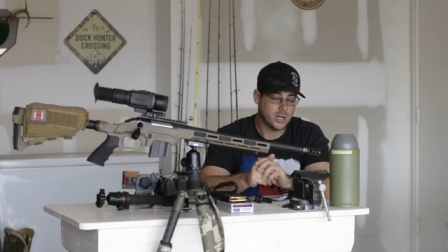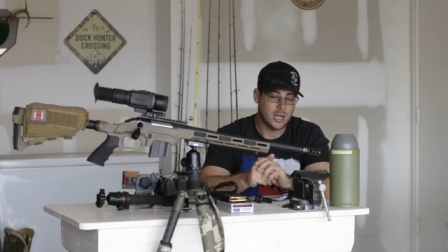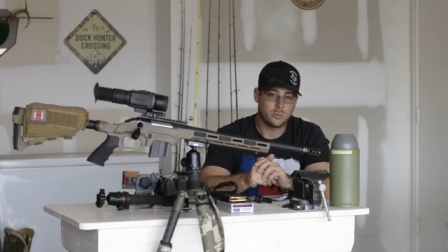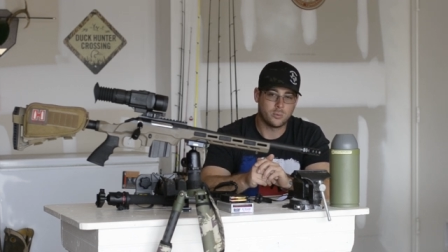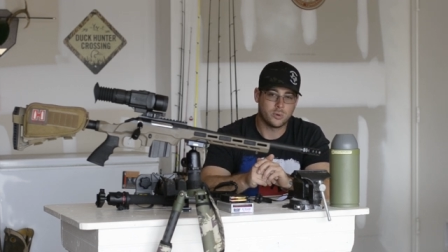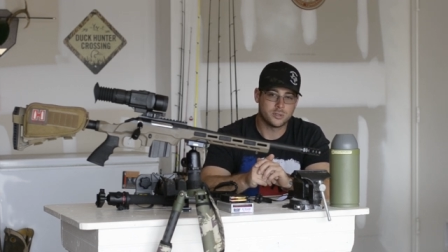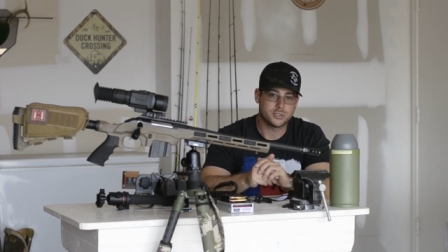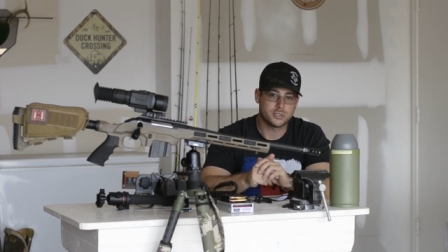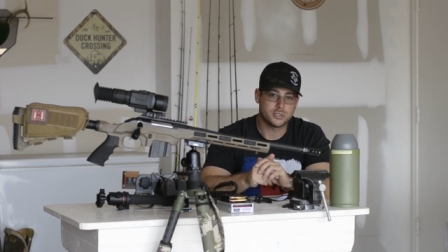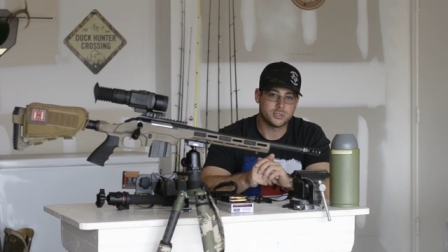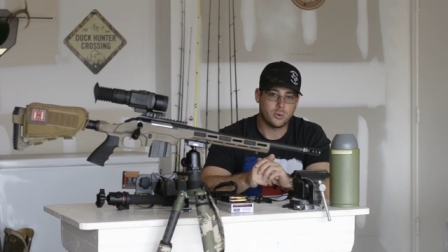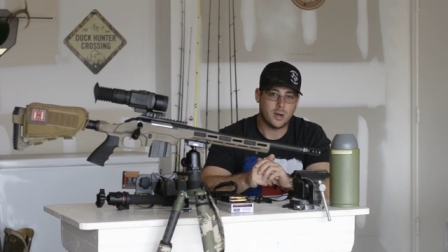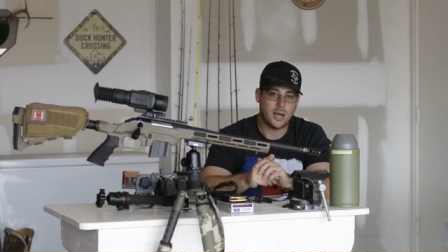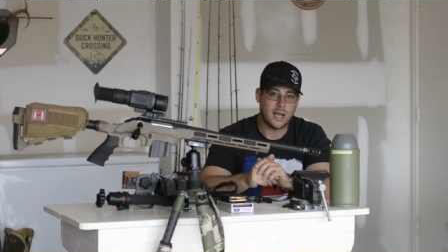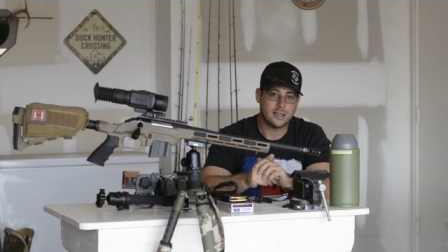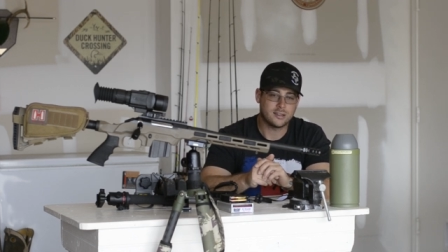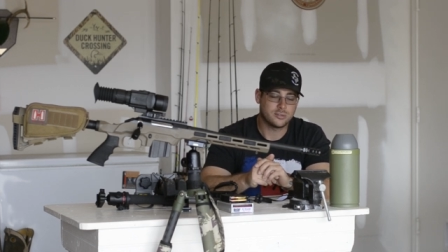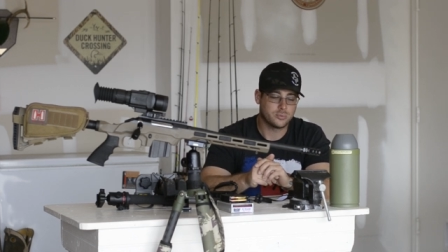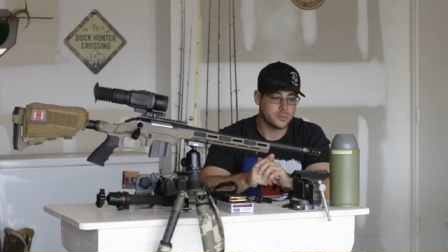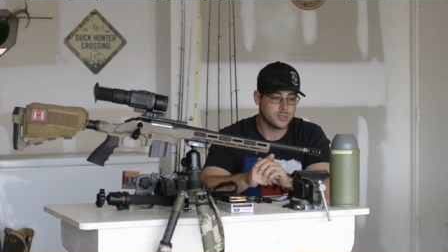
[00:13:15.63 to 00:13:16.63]
Uh, I've
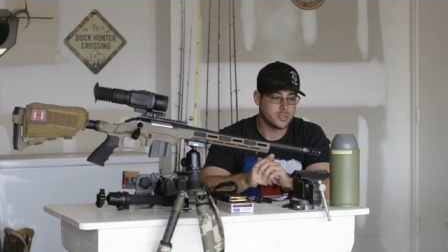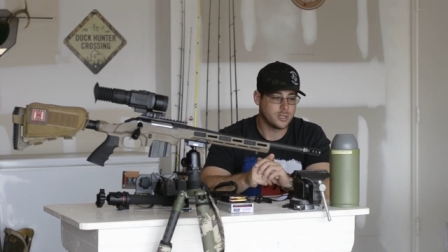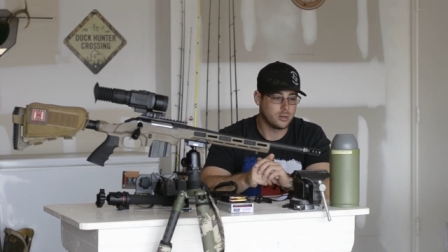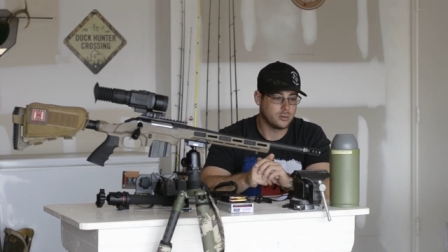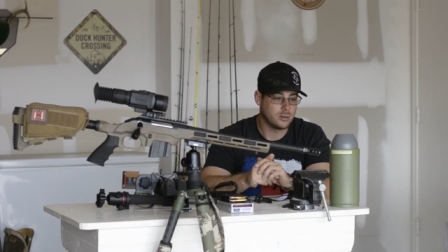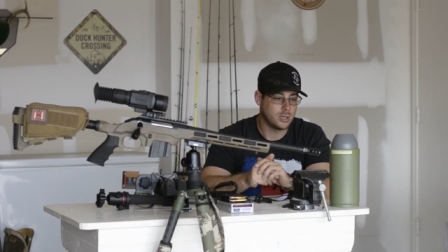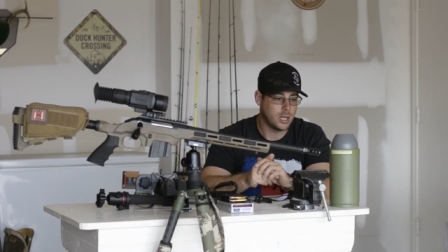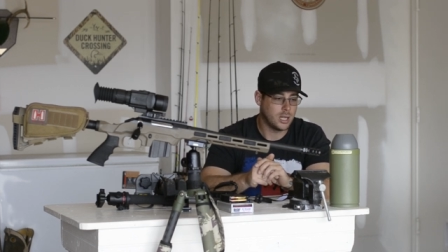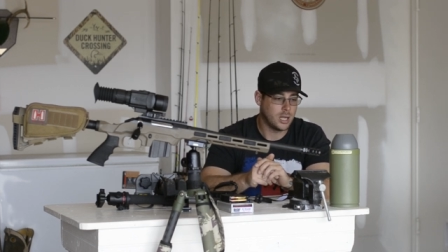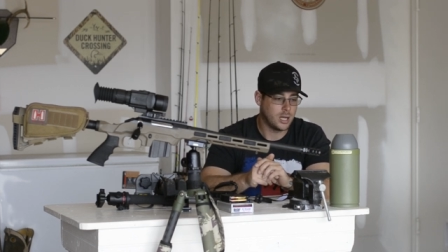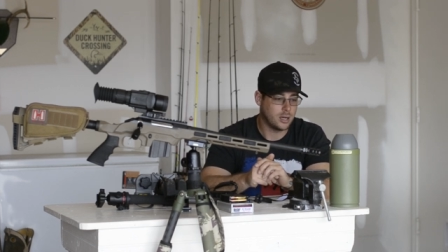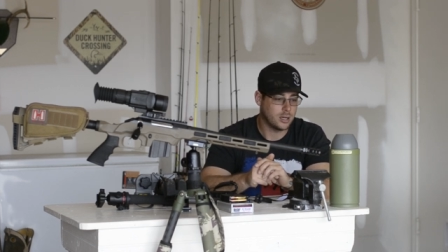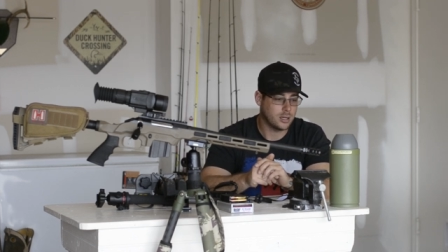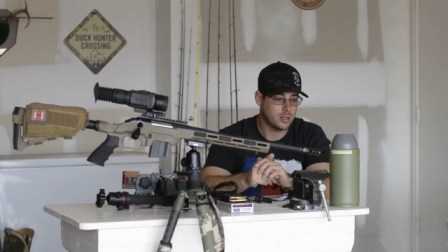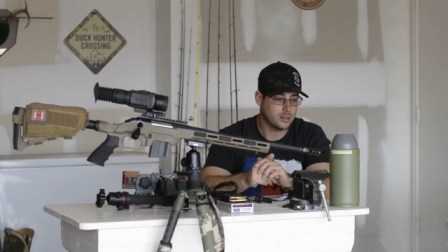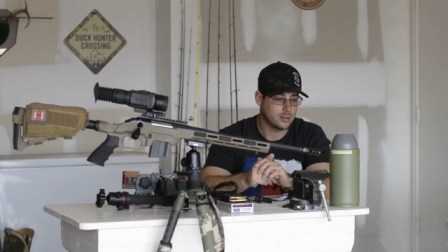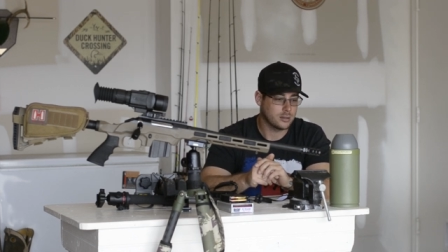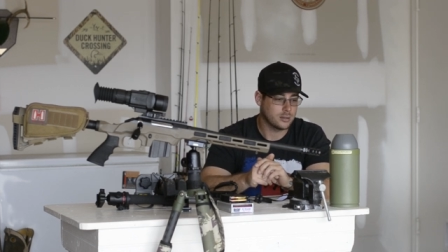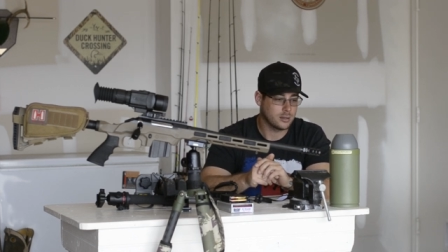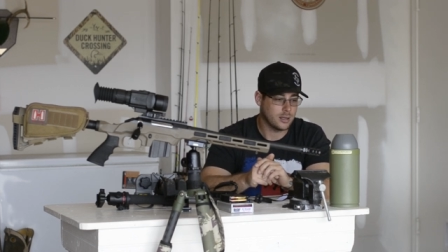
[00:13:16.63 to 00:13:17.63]
tried once or twice with
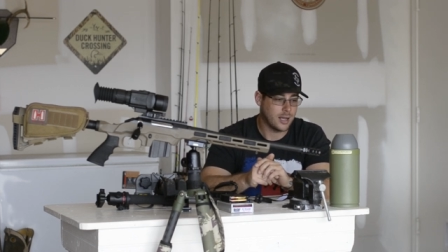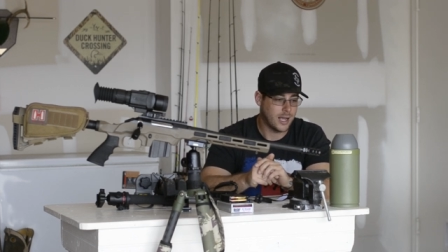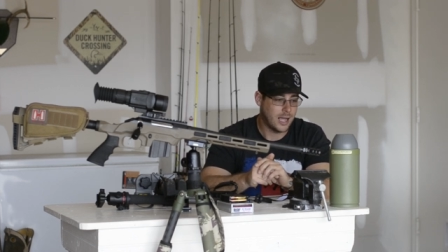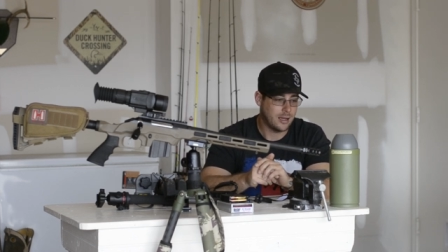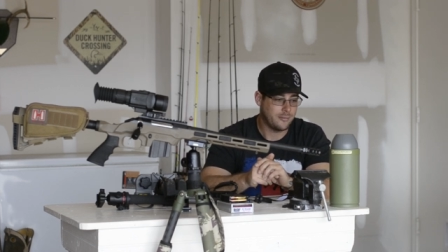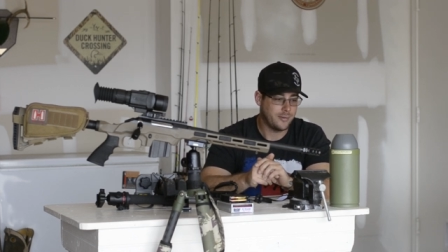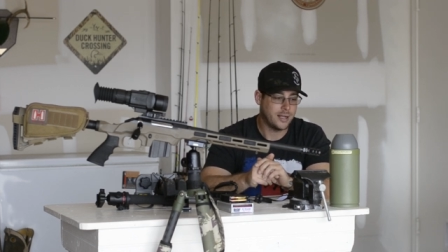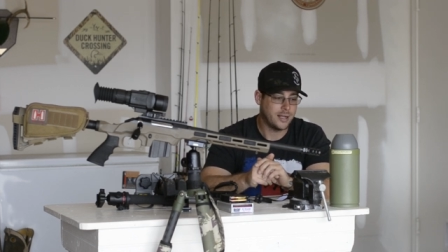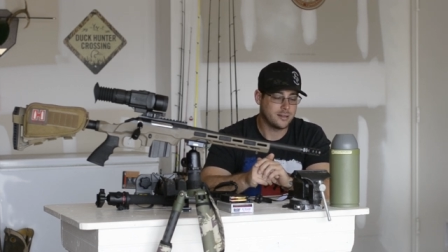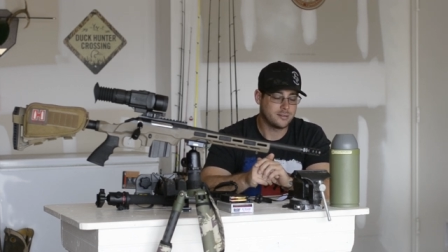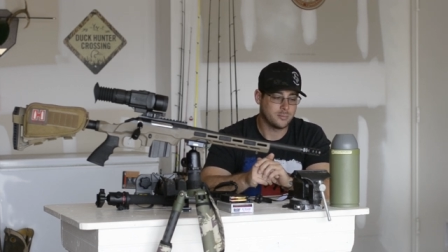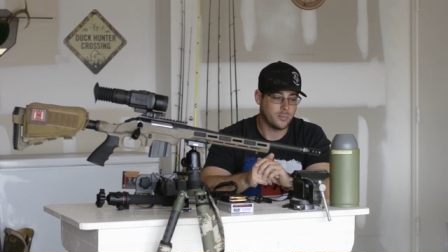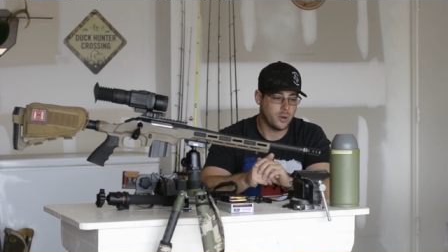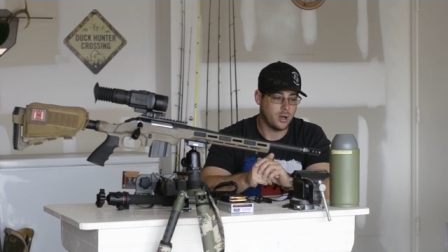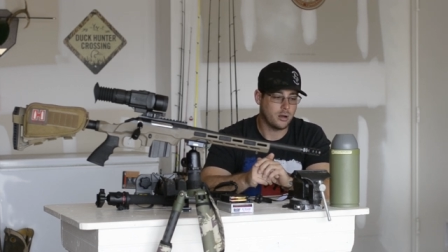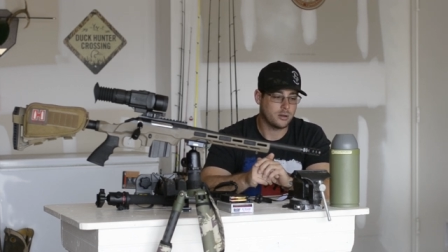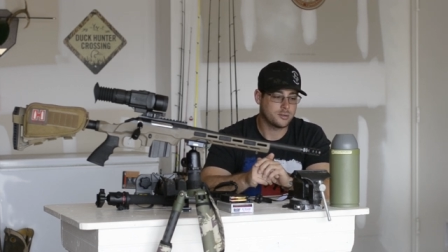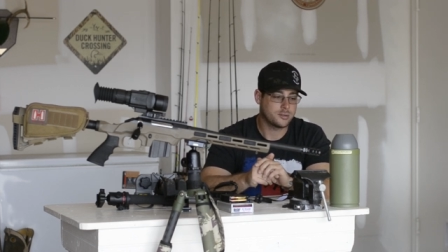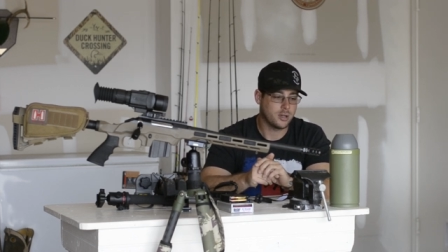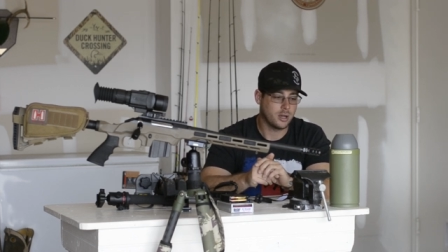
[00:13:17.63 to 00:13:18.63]
no luck. I have